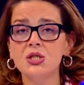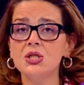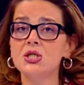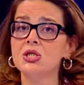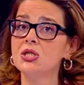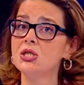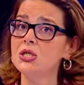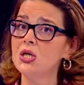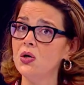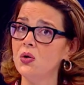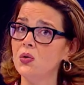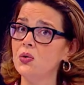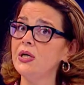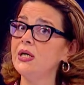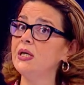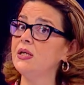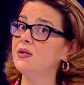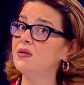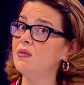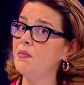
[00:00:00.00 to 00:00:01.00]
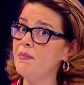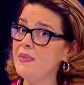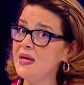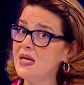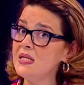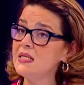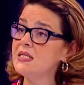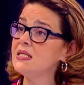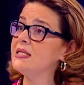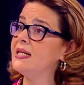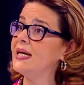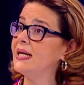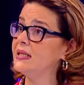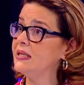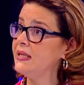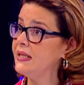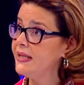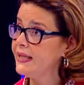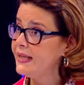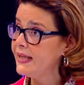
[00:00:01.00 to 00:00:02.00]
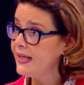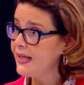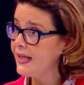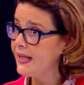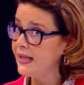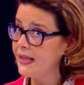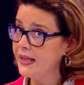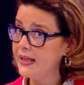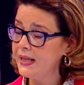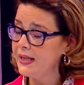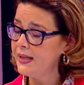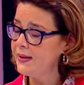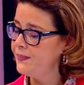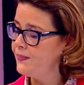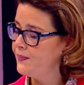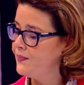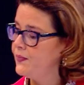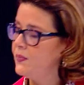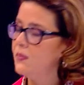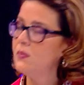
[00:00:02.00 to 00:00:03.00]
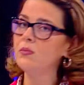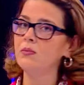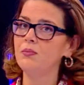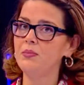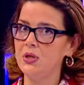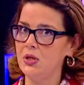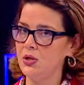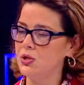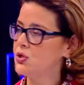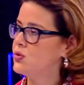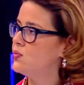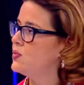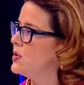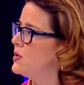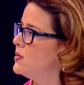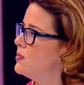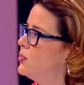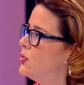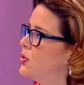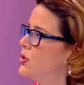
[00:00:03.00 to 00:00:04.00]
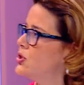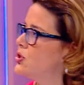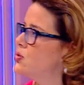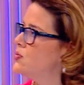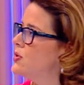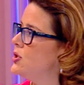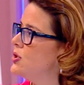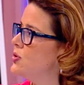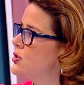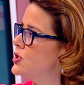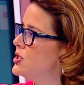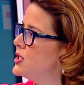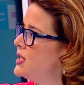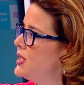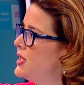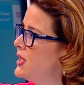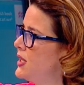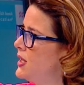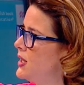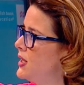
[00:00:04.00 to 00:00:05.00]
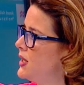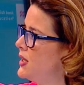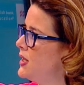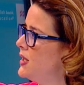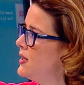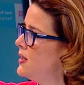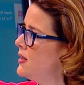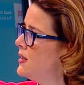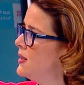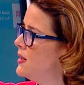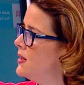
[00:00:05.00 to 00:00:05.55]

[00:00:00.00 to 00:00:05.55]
So it means that he, because with the boys we use he,